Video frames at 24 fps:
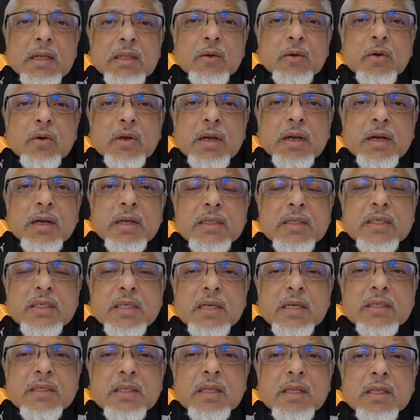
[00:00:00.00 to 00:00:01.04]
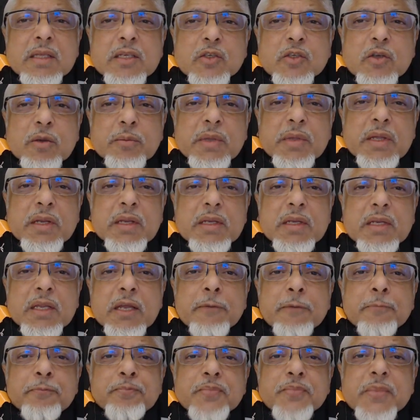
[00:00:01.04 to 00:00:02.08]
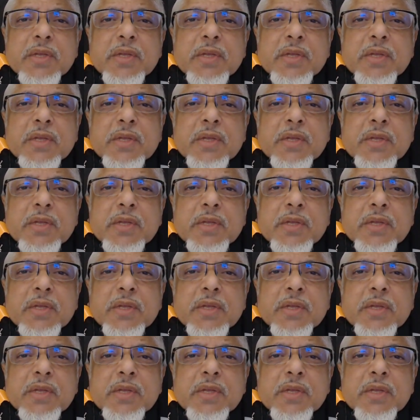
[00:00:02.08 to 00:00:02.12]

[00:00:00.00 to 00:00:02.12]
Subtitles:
The Quran says that this community